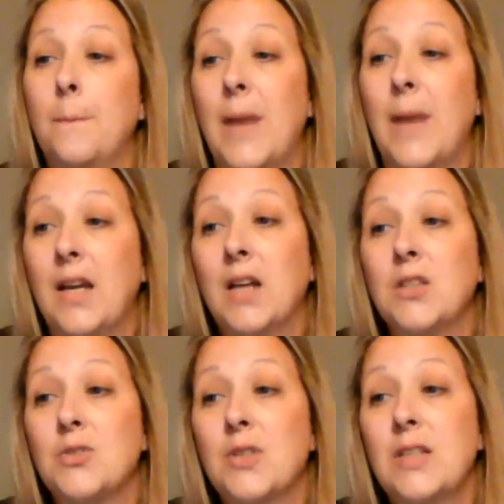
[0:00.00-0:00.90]
My
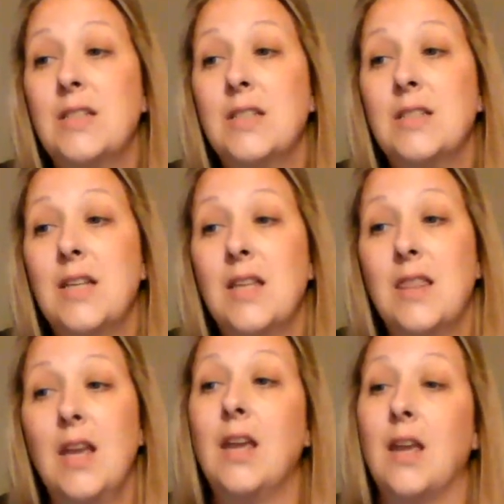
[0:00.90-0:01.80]
Country Tizzy
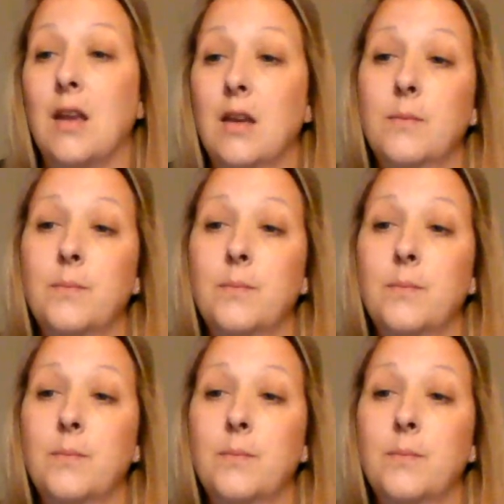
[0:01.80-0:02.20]
Thee,